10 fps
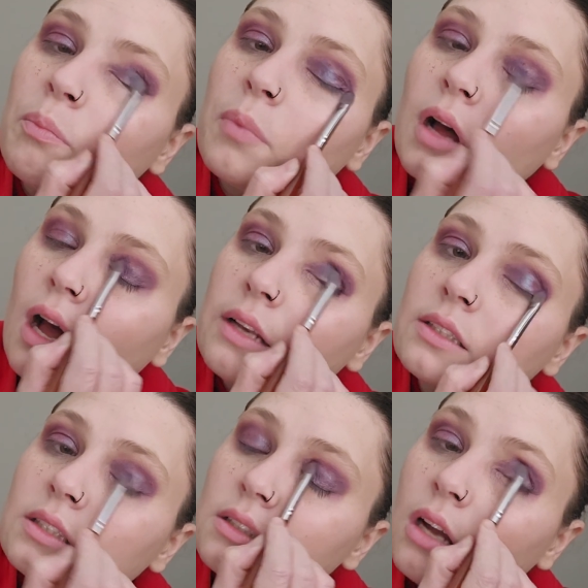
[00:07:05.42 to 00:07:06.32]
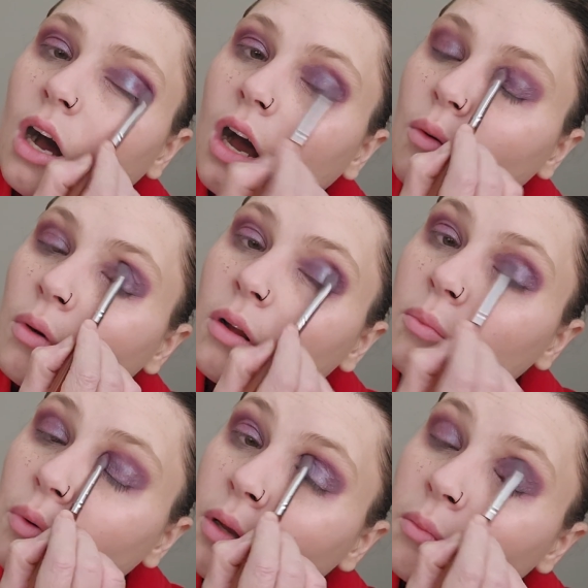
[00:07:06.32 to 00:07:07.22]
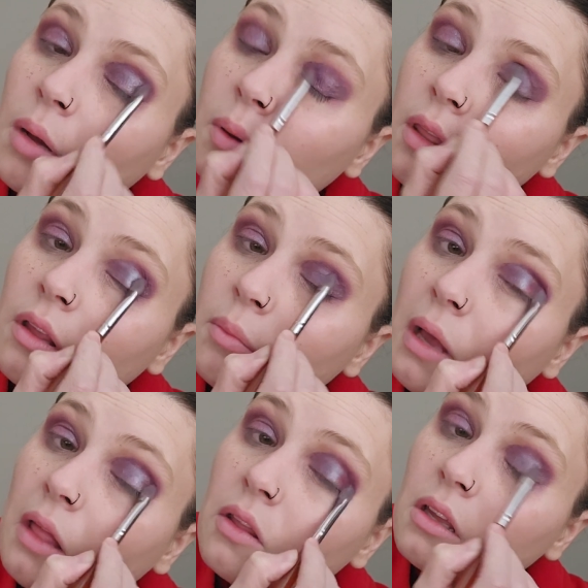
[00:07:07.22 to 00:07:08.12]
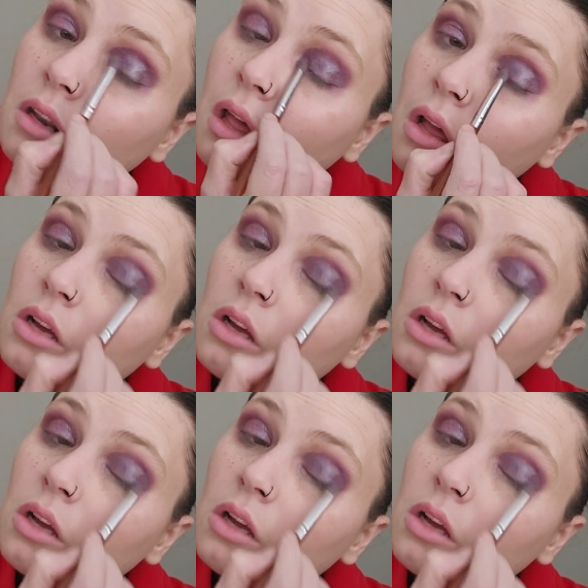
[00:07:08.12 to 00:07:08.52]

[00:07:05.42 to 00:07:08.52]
But I did not want to bring my Pan palette